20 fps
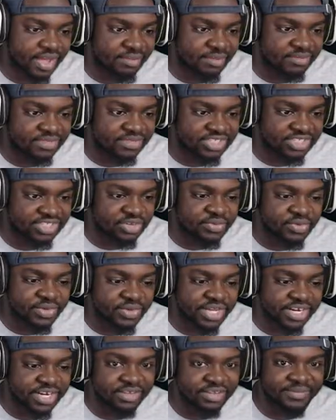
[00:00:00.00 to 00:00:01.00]
assuming we got
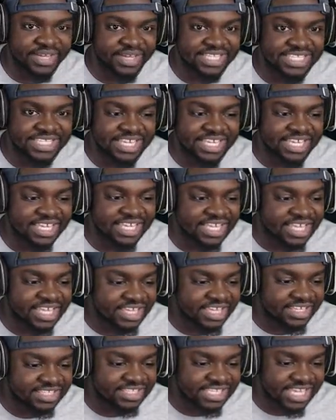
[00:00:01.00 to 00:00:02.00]
to come back to that.
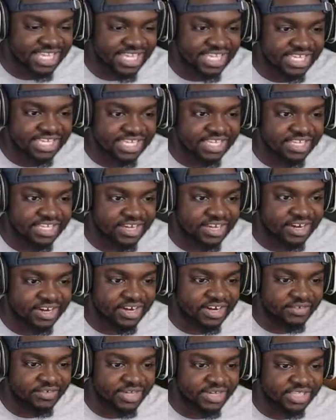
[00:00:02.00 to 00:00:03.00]
Take. All
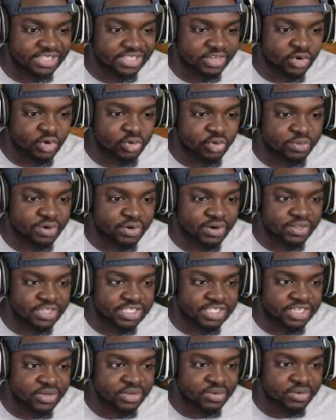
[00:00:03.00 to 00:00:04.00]
right, we got the crowbar. Let's go.